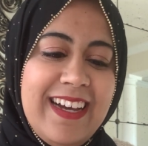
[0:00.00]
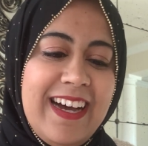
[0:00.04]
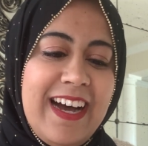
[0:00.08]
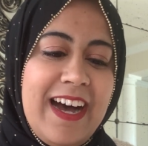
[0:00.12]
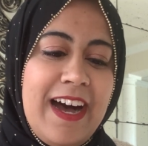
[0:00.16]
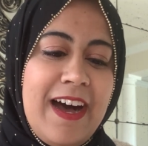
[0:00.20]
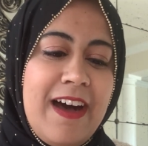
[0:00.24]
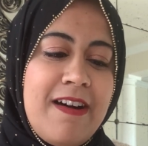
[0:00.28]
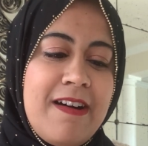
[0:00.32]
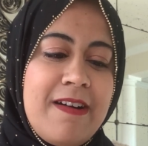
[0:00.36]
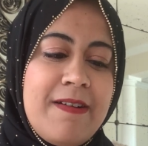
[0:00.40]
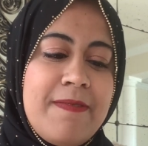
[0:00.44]

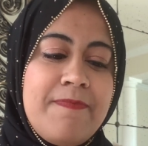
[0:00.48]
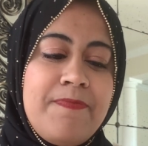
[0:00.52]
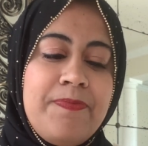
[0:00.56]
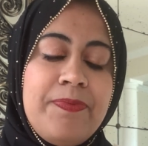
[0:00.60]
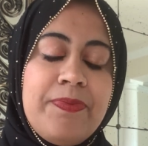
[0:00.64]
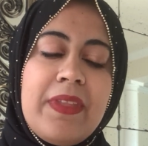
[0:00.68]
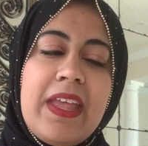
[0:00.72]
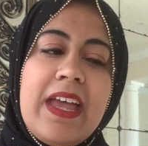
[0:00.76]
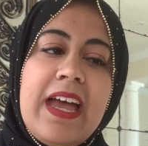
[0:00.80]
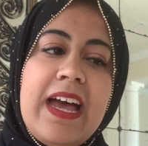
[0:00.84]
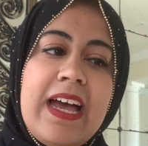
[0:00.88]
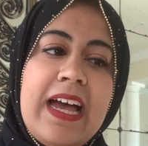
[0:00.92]

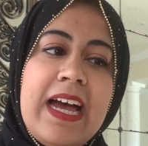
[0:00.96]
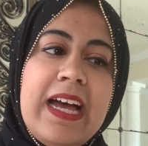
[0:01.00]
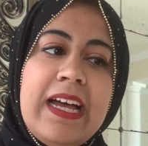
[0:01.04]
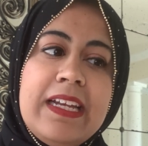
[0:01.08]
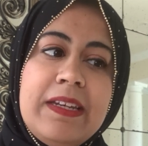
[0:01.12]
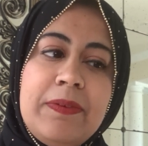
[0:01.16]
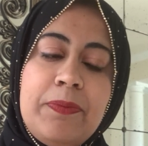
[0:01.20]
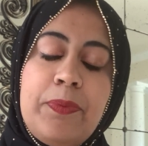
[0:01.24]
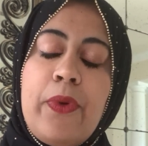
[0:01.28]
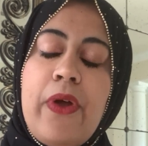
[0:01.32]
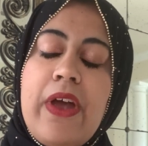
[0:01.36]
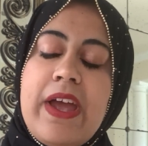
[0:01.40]

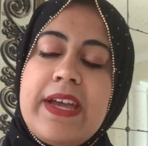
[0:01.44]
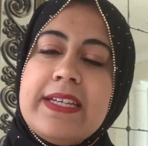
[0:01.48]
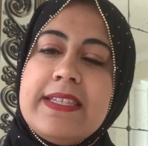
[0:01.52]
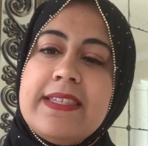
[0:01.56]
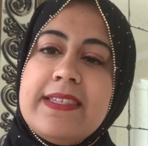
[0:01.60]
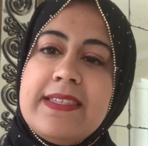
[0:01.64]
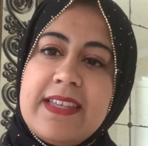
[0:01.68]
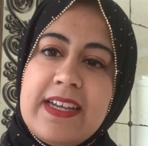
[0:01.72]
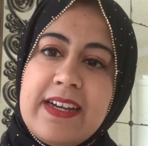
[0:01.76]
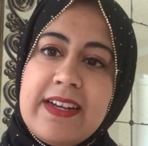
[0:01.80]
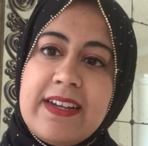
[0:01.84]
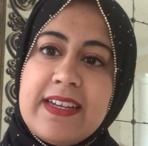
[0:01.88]
At Bryce,
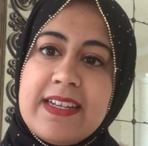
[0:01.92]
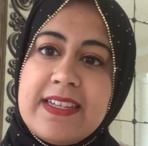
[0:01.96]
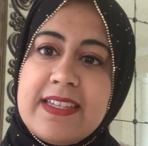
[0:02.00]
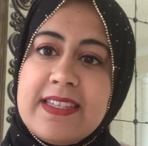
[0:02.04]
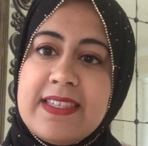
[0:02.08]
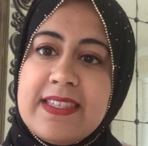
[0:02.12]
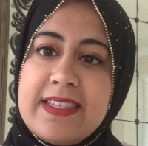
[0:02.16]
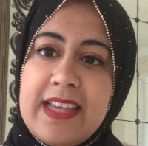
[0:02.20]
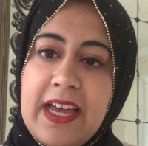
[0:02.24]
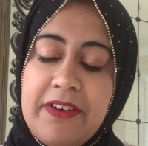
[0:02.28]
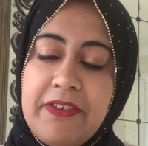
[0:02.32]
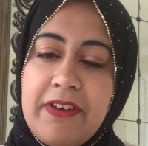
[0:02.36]
there is
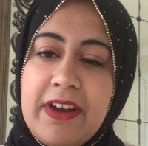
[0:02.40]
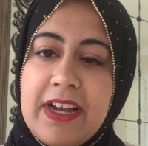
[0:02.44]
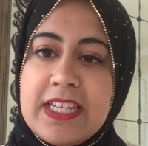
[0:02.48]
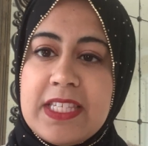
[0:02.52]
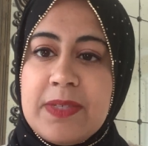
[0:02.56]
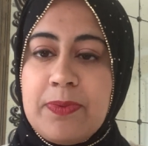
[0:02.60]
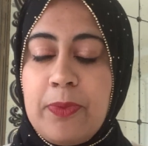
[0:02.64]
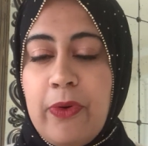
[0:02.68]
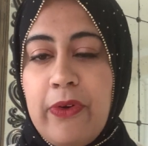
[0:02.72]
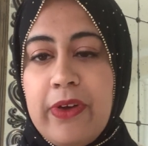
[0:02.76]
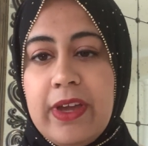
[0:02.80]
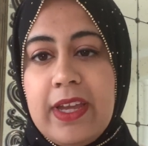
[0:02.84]
Sunrise
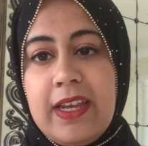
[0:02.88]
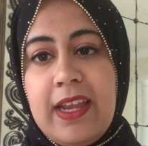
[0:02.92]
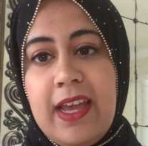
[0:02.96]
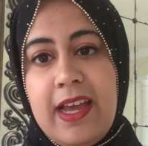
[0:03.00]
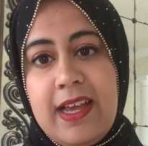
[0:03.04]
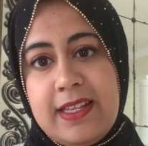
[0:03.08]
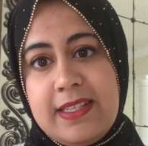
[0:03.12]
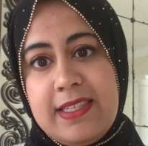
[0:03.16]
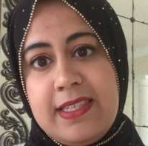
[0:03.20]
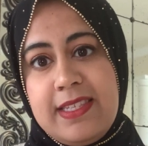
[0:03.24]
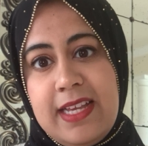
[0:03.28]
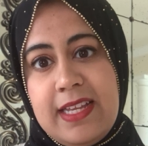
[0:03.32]
Point
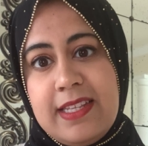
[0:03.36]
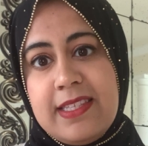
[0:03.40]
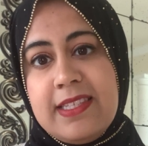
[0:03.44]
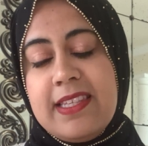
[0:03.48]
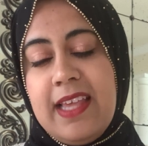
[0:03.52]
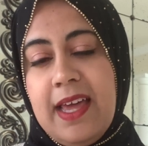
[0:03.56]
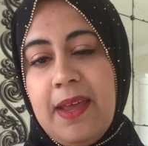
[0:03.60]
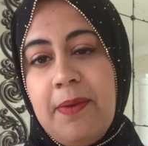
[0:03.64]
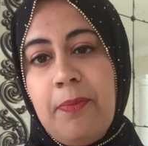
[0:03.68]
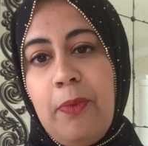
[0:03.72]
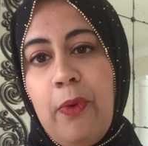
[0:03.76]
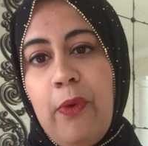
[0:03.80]
and
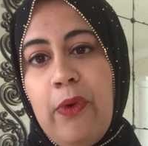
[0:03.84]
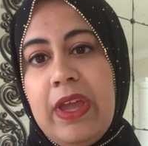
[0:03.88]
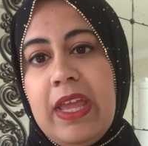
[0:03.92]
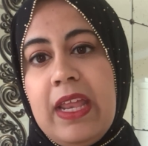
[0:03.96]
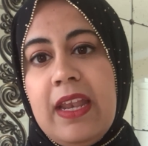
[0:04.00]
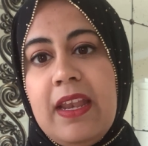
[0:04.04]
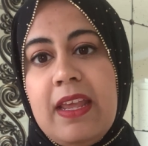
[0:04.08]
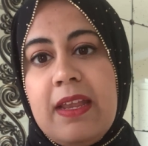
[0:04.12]
Sunset Point.